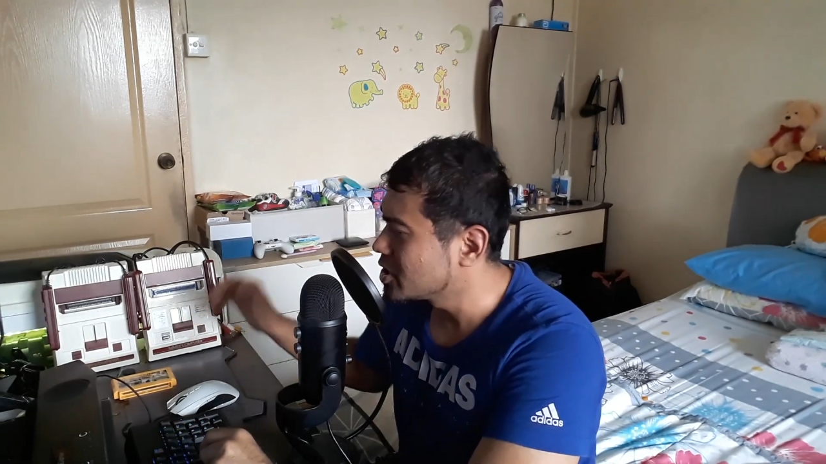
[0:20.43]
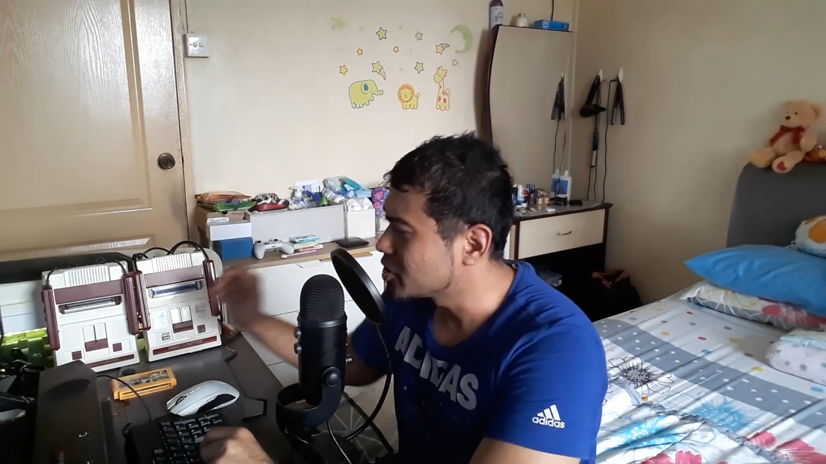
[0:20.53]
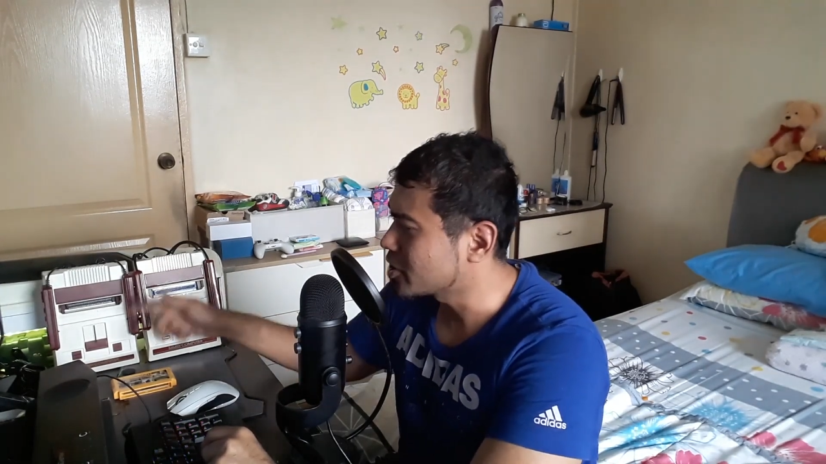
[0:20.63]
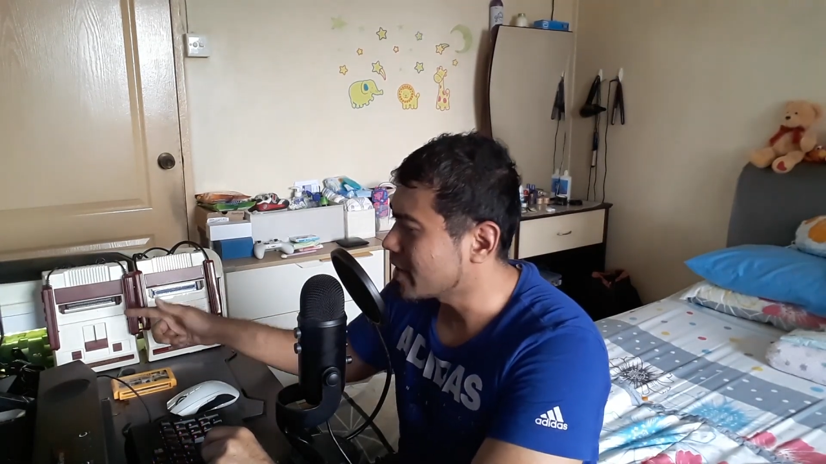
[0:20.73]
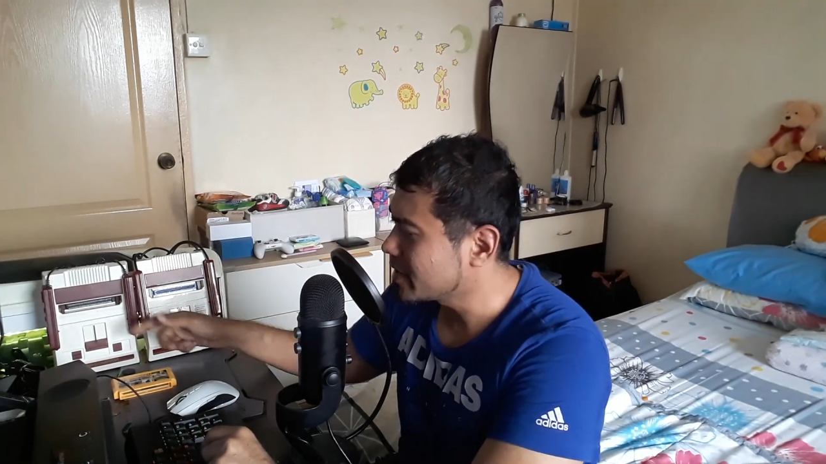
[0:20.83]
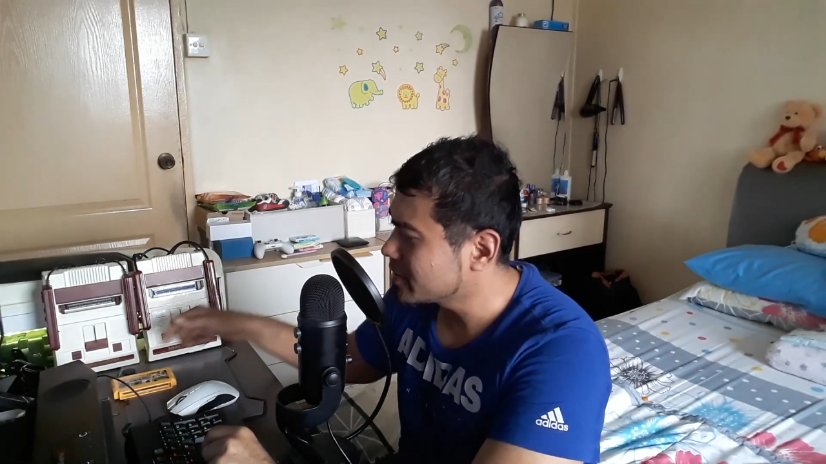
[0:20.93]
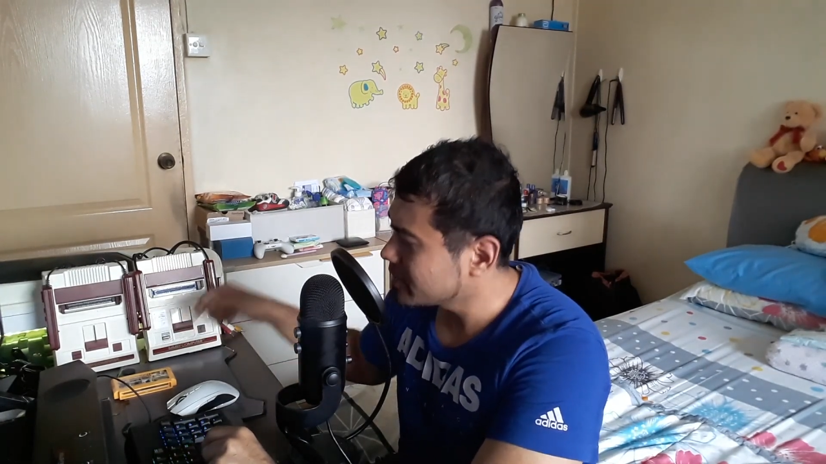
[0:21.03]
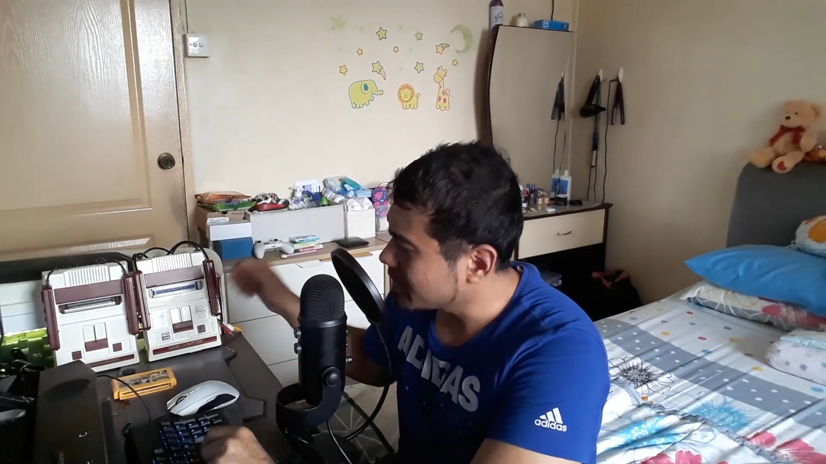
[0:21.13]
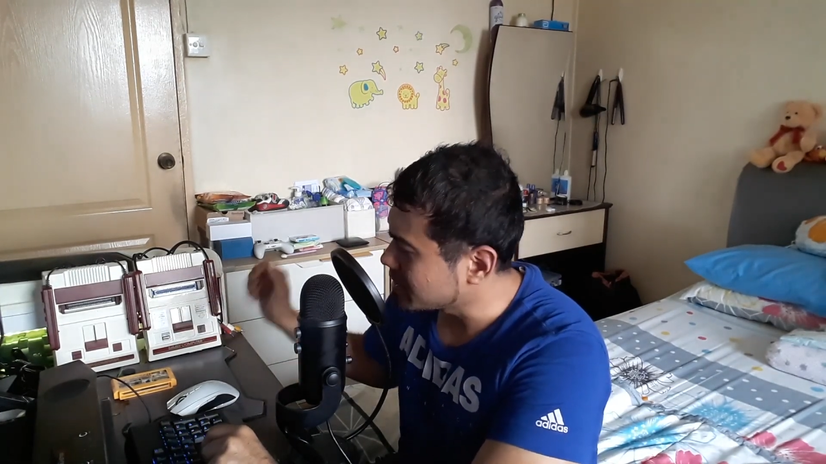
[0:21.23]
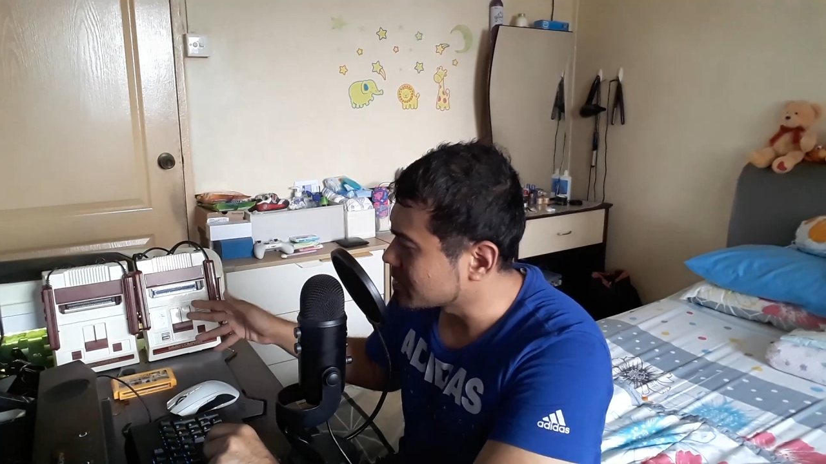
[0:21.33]

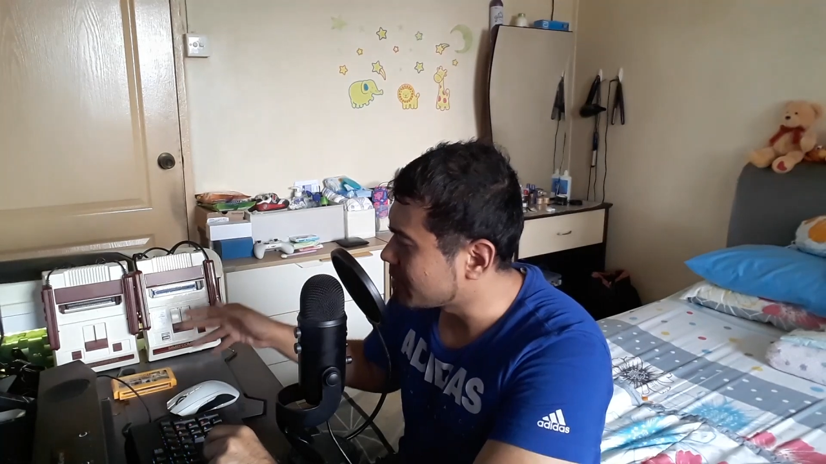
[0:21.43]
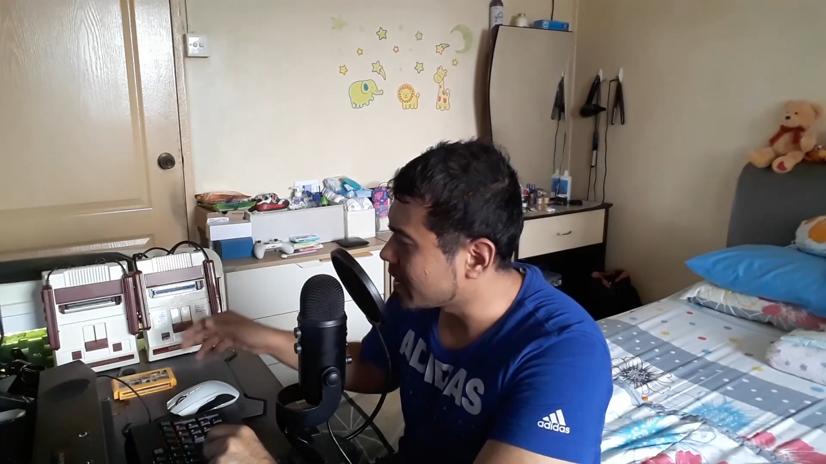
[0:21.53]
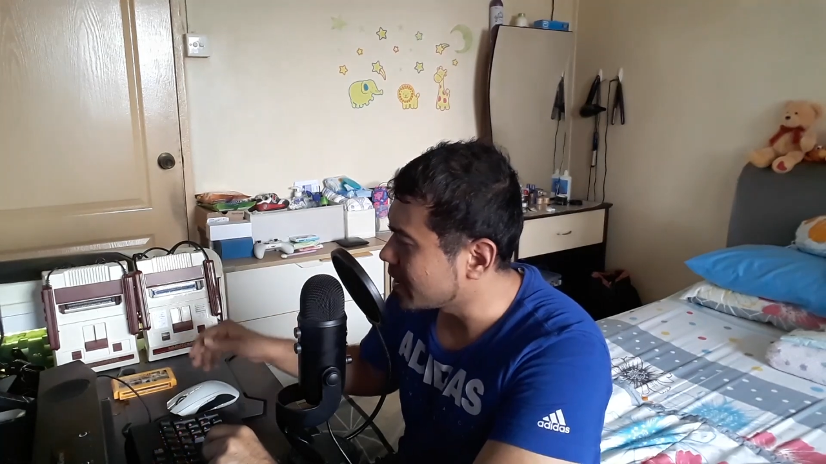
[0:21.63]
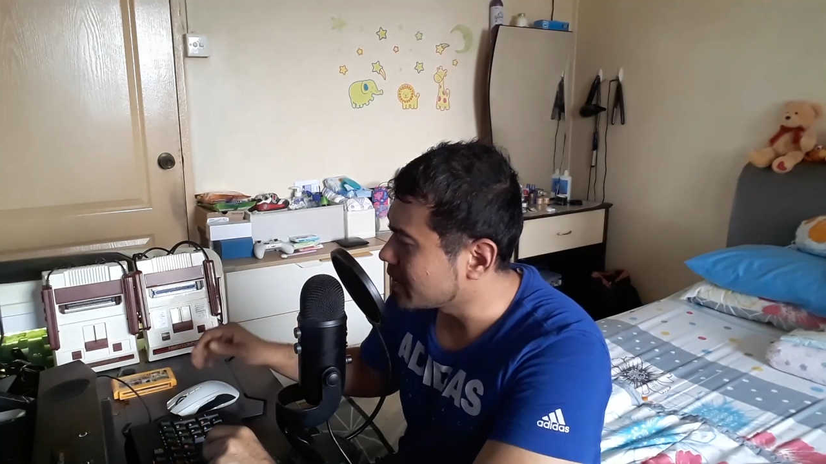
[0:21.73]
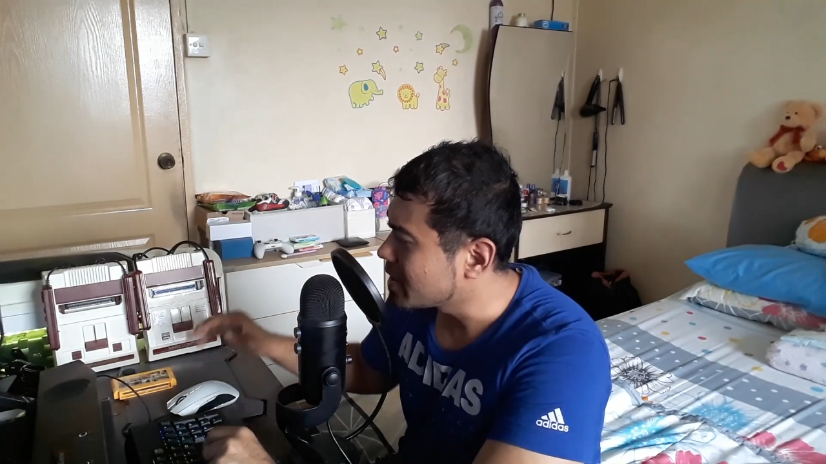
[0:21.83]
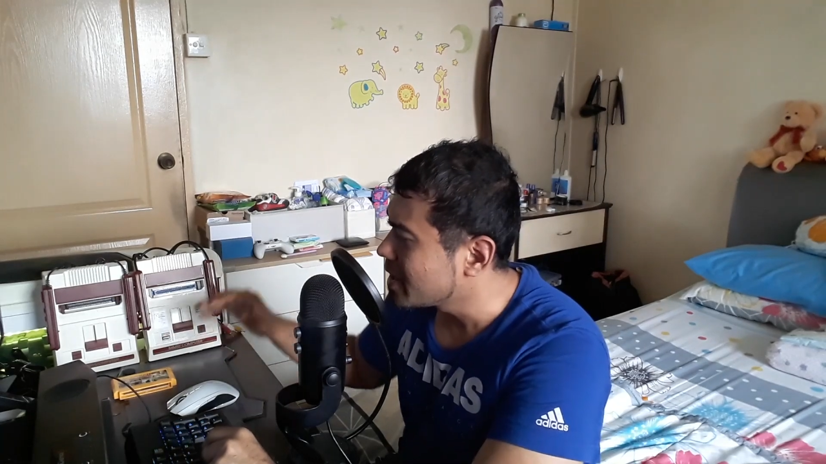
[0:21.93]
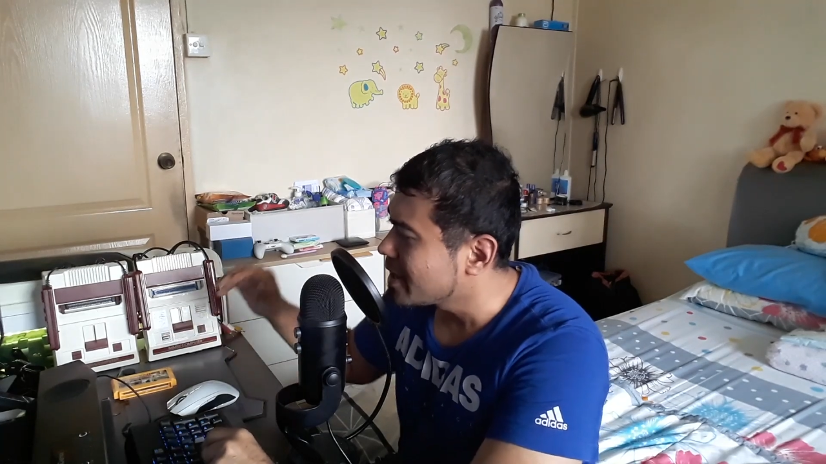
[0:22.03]
China and Japan,